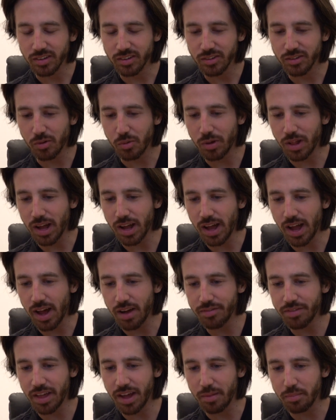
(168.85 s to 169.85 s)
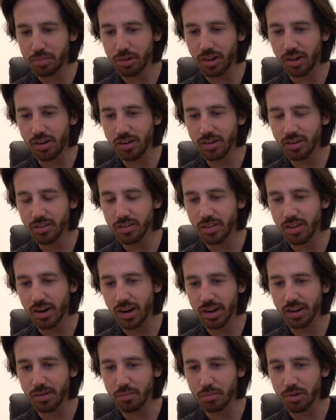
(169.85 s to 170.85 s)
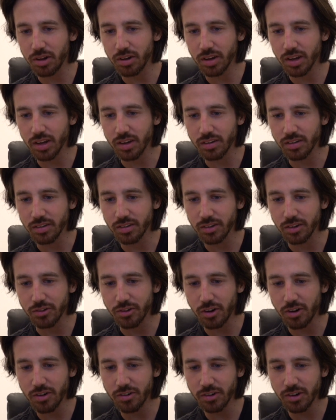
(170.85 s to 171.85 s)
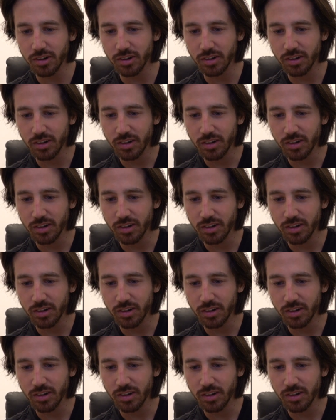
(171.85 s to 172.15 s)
So will I have that plug that I can plug in to charge it?